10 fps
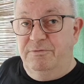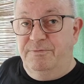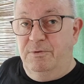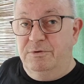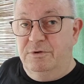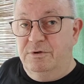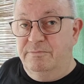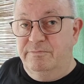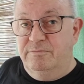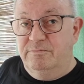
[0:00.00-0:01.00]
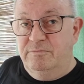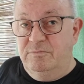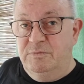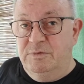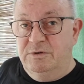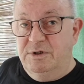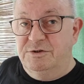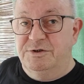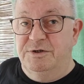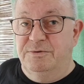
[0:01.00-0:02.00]
foreigner that's
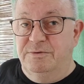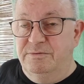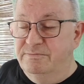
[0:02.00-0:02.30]
single.